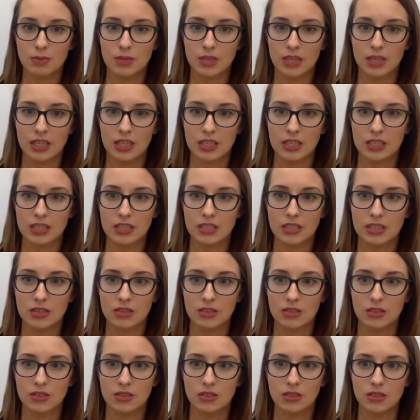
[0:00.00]
Because
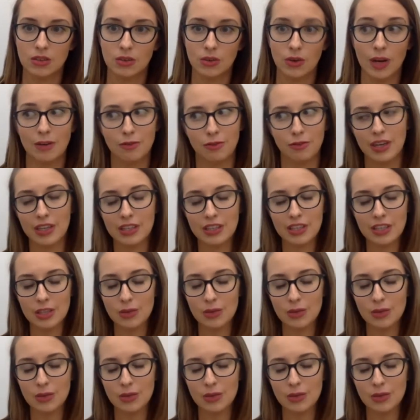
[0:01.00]
quite frankly,